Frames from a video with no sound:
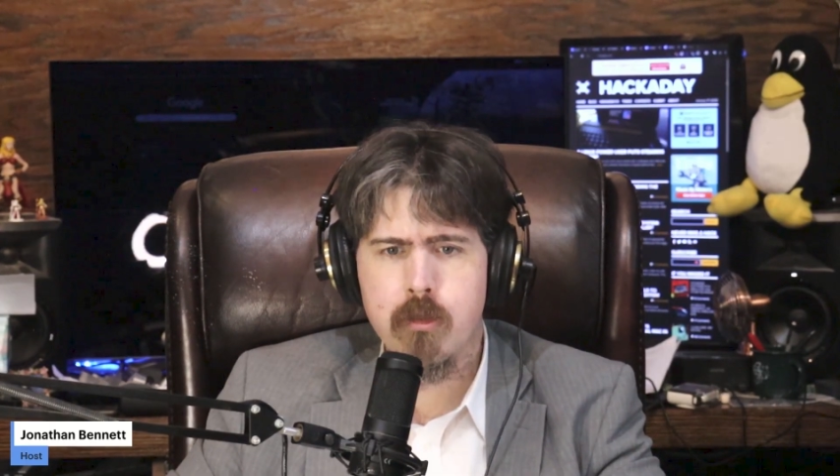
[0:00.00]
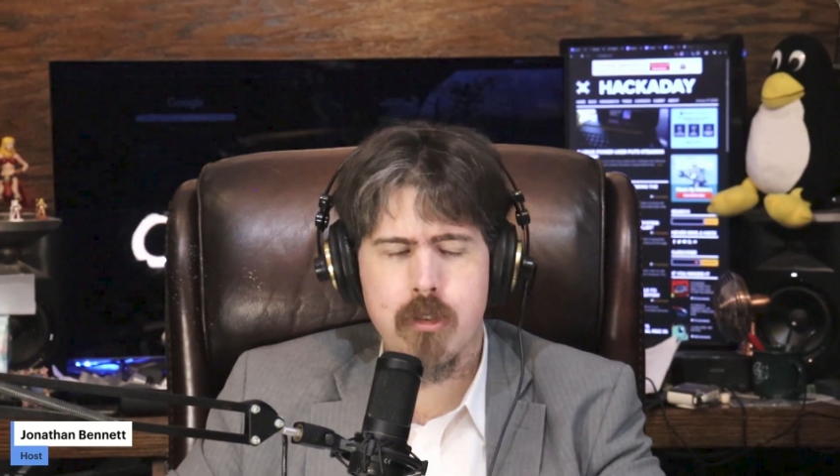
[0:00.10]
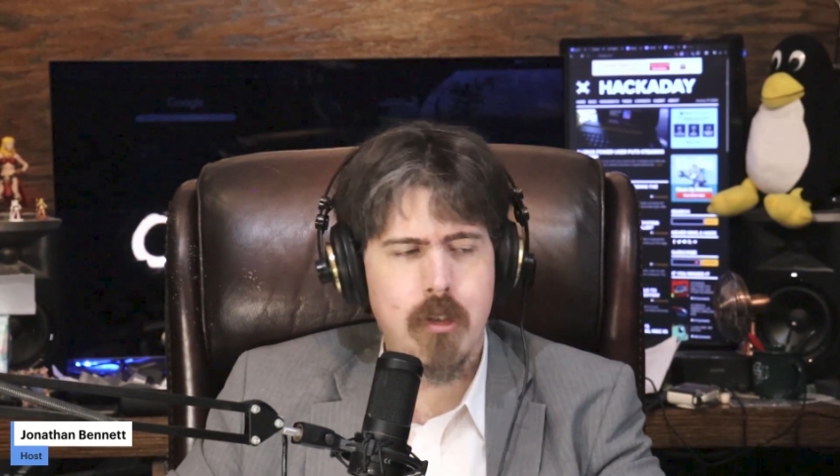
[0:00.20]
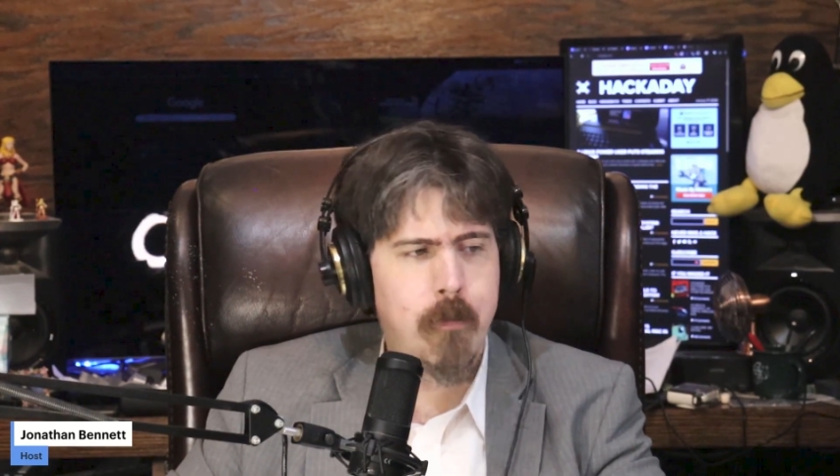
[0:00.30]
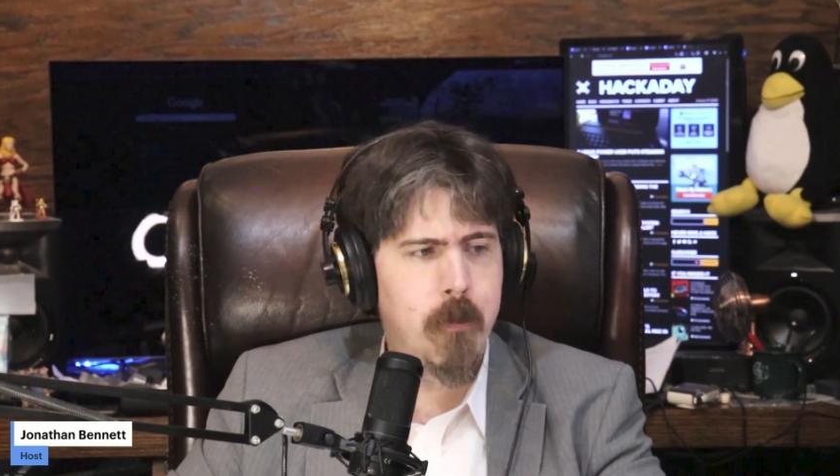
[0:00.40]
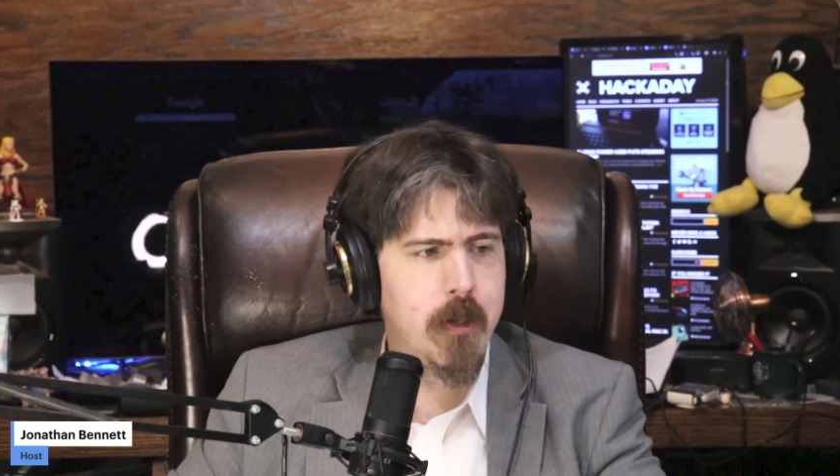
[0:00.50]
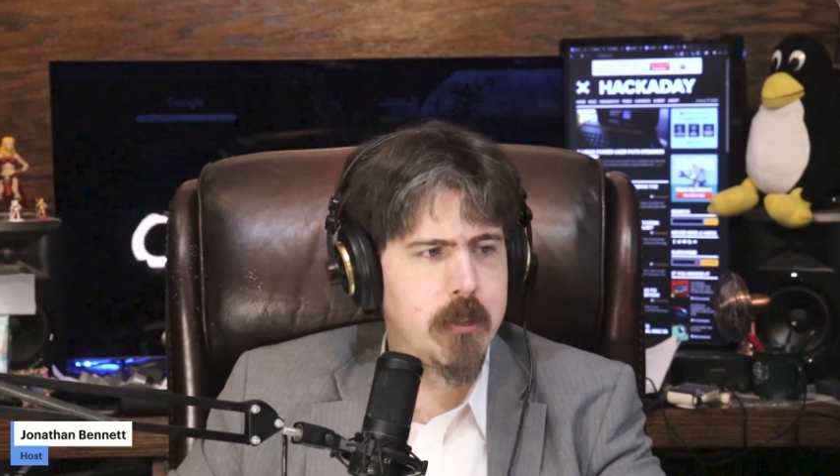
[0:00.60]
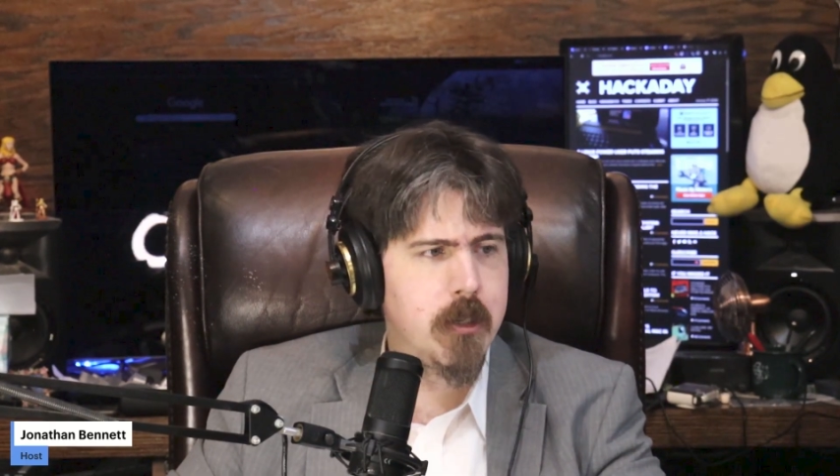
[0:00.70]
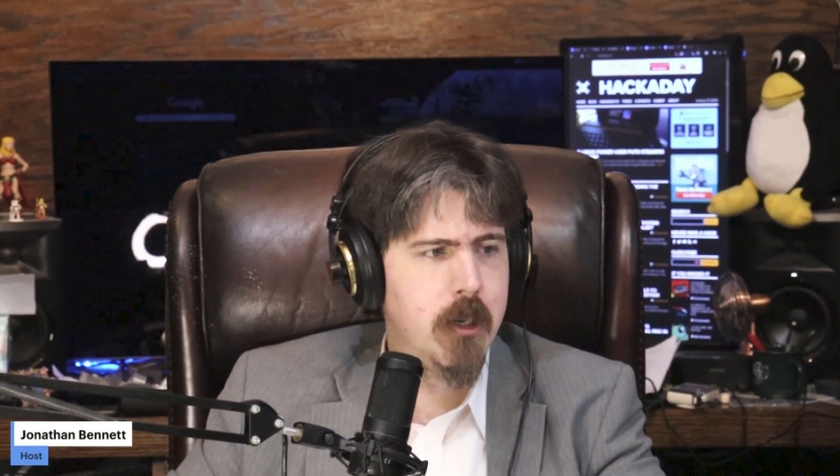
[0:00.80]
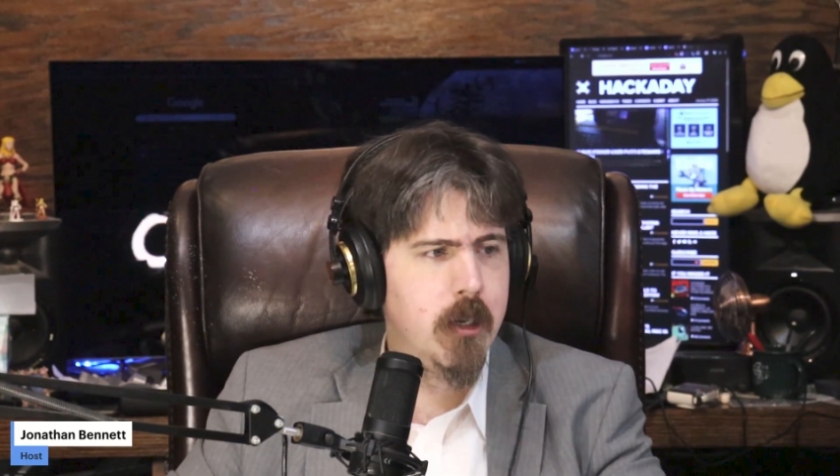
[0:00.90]

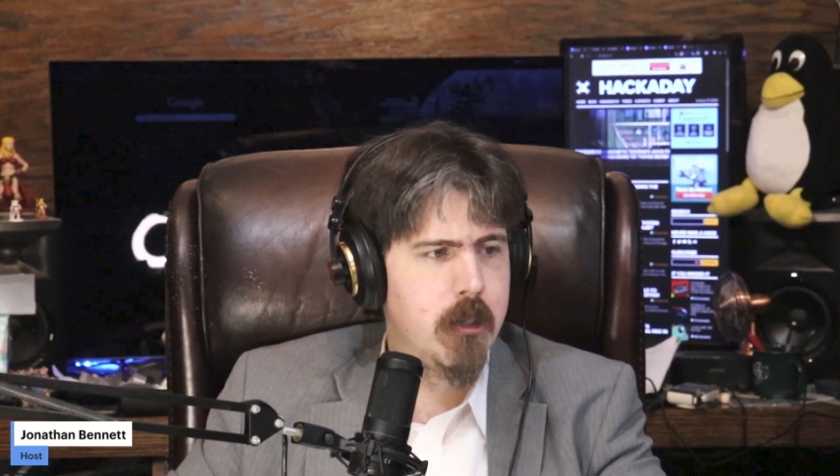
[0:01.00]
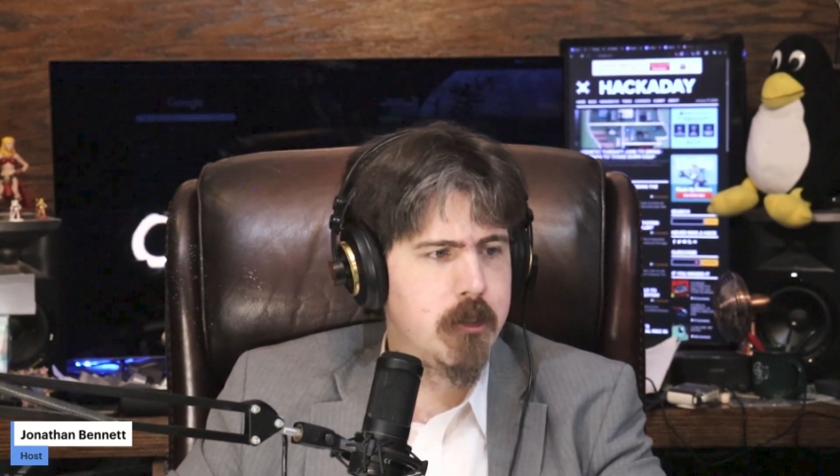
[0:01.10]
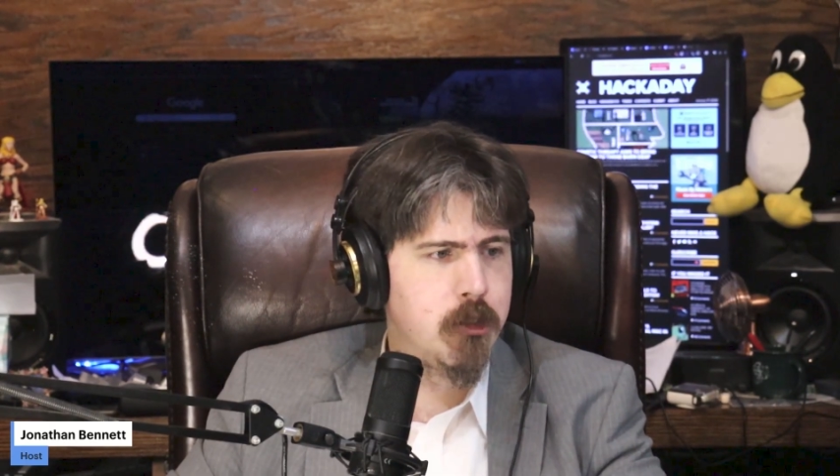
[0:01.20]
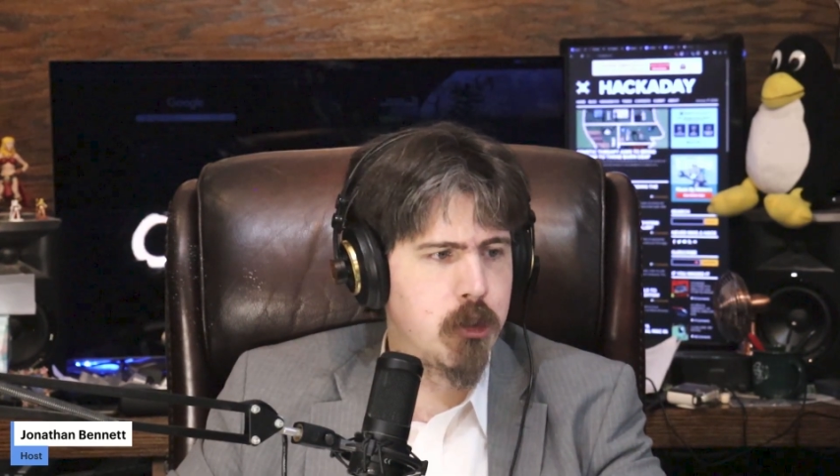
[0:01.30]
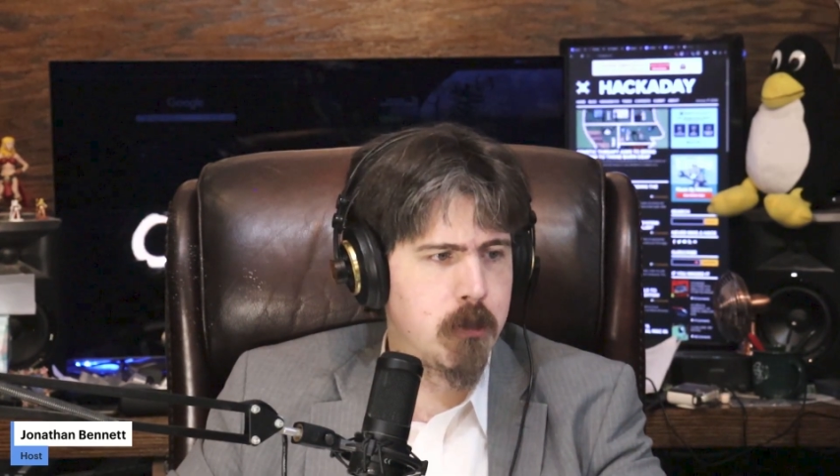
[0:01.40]
separate neural